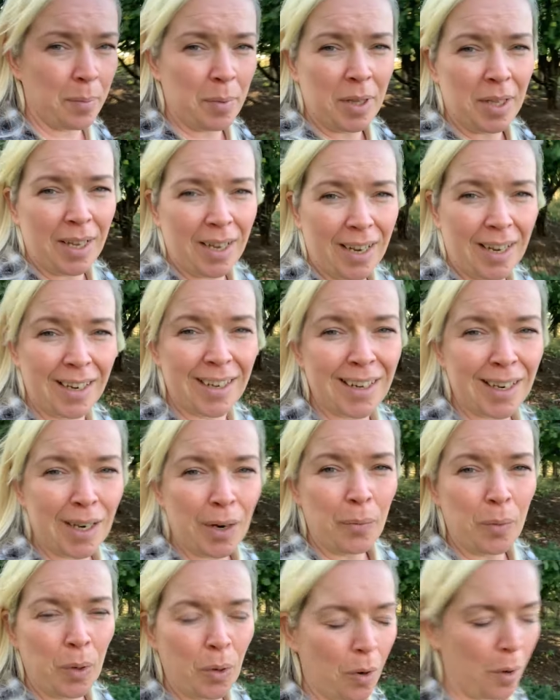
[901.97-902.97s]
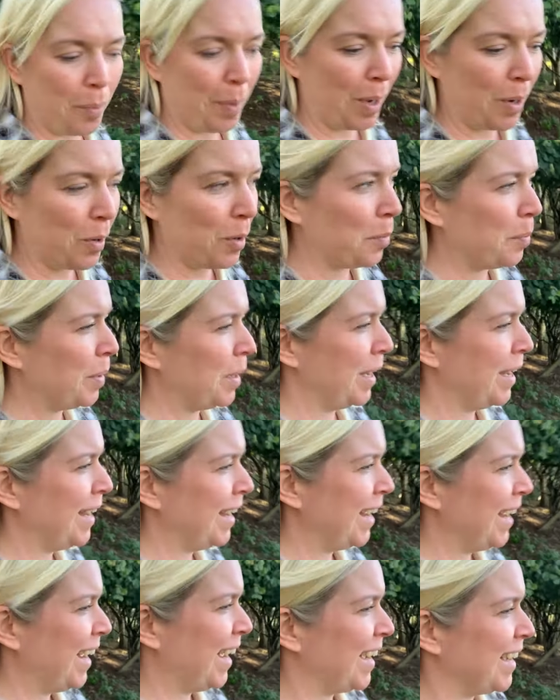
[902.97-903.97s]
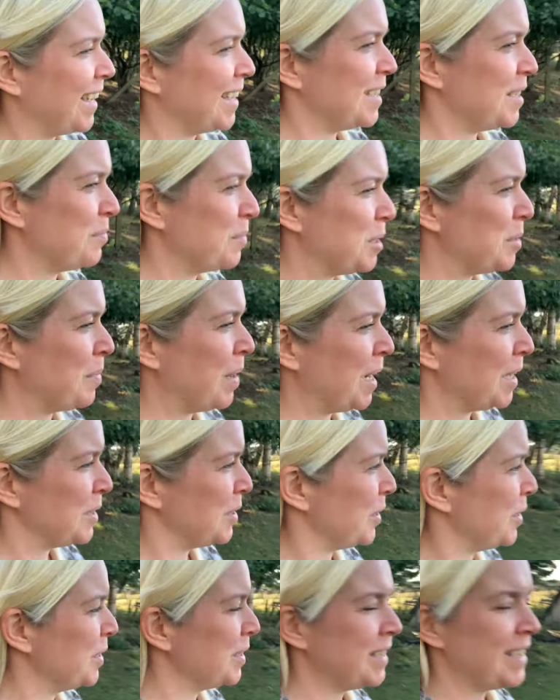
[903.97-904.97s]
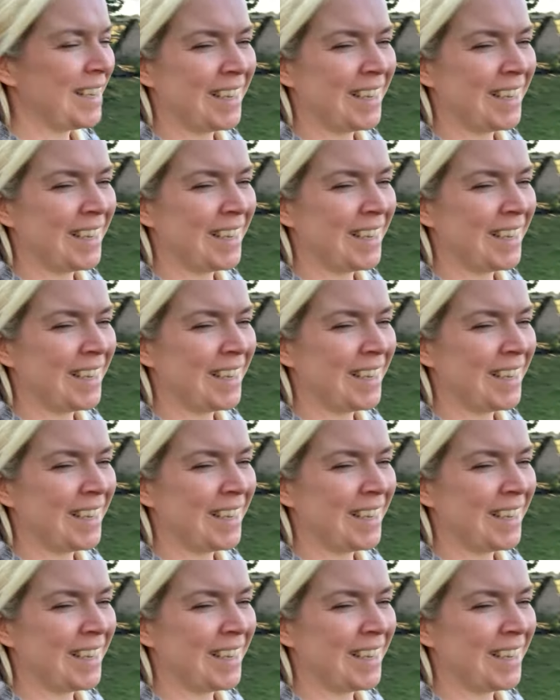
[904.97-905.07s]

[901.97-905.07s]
of the year. And then we'll go back up and get some tomatoes.